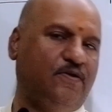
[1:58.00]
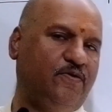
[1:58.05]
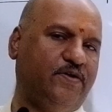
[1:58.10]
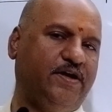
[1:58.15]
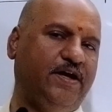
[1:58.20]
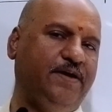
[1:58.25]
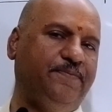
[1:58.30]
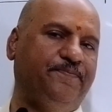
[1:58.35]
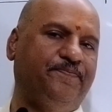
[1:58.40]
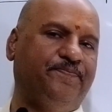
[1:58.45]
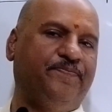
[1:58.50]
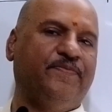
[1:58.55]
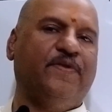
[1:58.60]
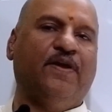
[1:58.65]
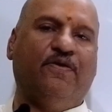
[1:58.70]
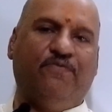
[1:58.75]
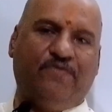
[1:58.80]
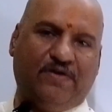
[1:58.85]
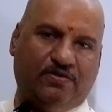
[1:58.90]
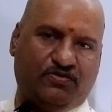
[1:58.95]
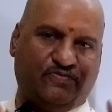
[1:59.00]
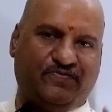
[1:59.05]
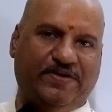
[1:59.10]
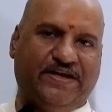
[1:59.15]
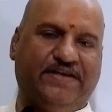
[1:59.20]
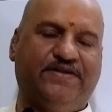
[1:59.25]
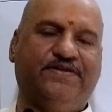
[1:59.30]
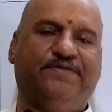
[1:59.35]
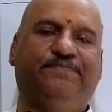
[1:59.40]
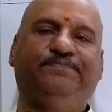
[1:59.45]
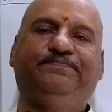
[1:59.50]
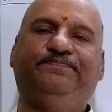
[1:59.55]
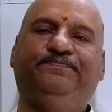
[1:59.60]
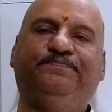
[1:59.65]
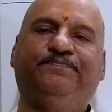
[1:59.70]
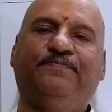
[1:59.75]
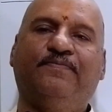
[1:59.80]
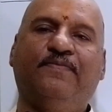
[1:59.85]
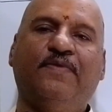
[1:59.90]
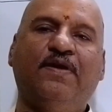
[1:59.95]
Okay? We have to wait.
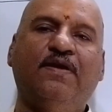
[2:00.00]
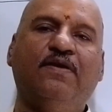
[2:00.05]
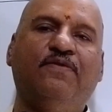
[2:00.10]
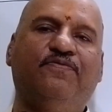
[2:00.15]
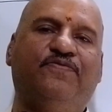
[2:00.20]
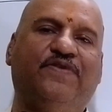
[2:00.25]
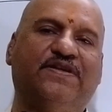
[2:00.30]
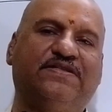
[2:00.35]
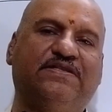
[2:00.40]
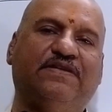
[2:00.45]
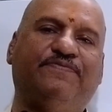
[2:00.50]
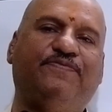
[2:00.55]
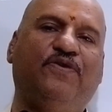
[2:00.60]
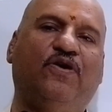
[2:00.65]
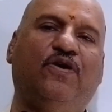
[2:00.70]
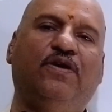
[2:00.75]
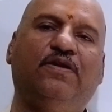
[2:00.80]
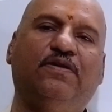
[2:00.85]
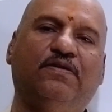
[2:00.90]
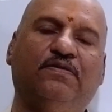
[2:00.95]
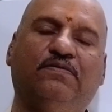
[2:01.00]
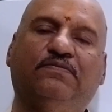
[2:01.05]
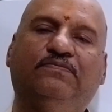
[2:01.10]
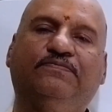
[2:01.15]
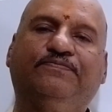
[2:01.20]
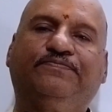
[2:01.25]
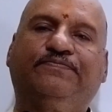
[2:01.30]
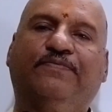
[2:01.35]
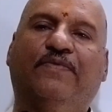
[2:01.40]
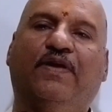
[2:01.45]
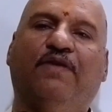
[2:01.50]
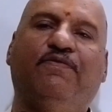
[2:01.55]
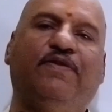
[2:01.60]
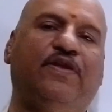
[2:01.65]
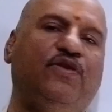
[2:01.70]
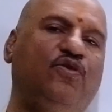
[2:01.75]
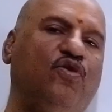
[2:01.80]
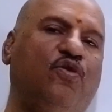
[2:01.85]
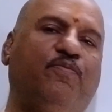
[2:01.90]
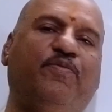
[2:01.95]
First of all,
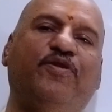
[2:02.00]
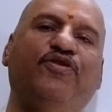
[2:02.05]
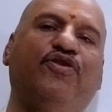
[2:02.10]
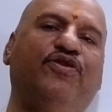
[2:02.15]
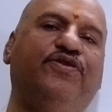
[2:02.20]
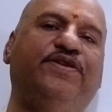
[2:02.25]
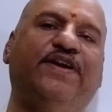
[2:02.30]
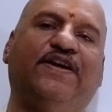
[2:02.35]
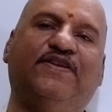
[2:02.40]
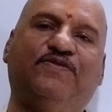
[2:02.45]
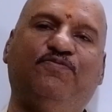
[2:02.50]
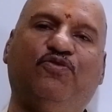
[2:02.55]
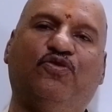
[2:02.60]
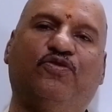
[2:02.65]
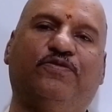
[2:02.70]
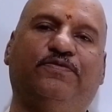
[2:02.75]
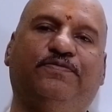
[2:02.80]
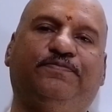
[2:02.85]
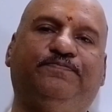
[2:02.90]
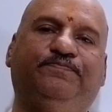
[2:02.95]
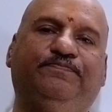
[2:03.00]
when you open your textbook,